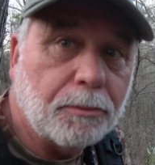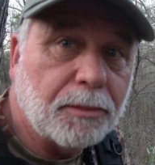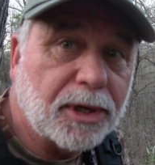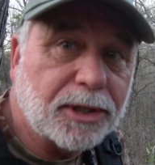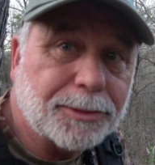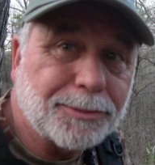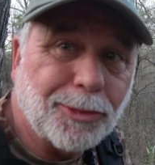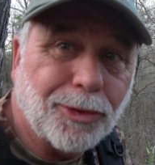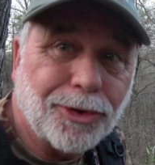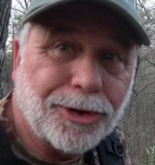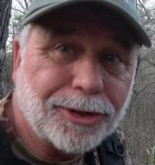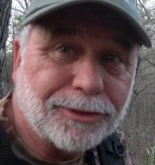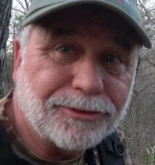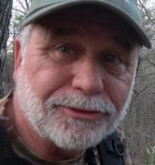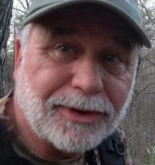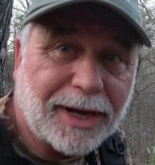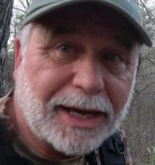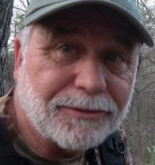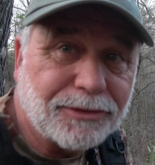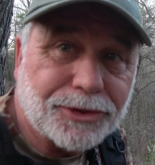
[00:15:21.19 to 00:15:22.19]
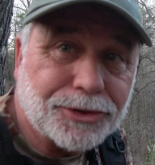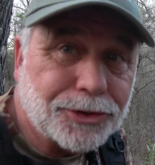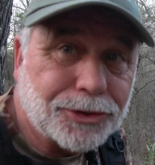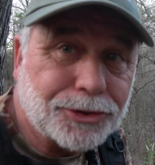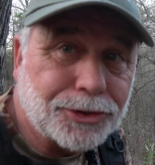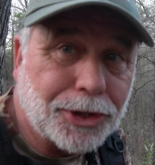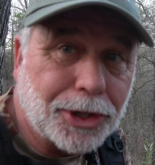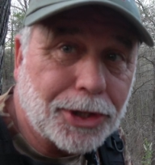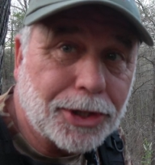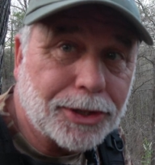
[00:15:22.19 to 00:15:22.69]
much more than 5 or
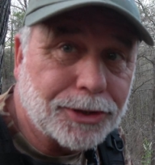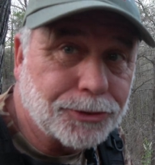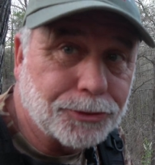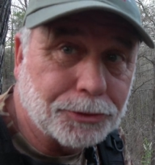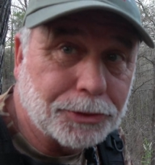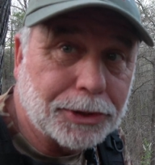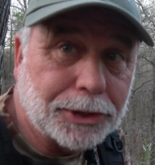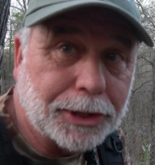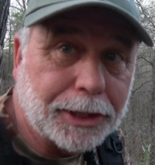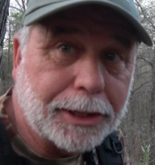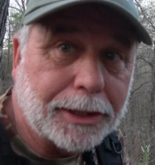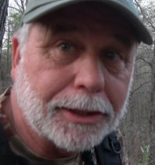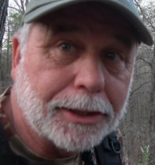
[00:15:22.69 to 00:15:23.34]
6 yards, really.